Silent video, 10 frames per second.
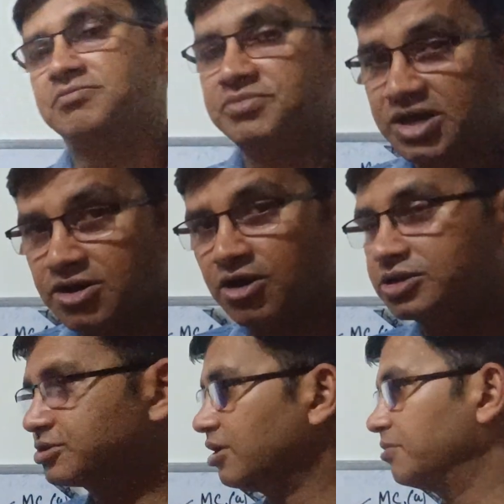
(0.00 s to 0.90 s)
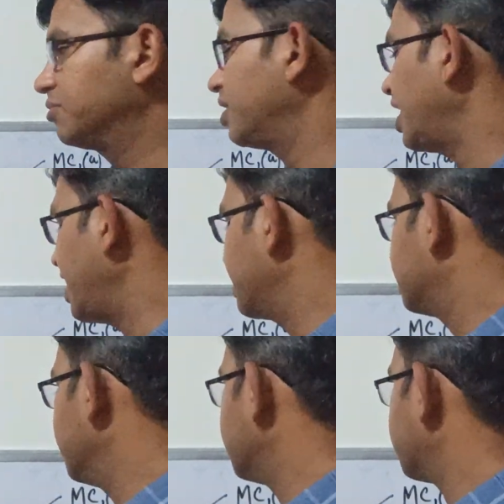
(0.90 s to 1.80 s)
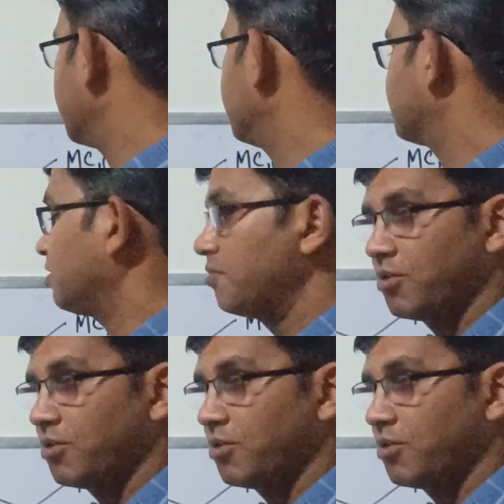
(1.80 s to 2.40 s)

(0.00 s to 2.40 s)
because of the existence of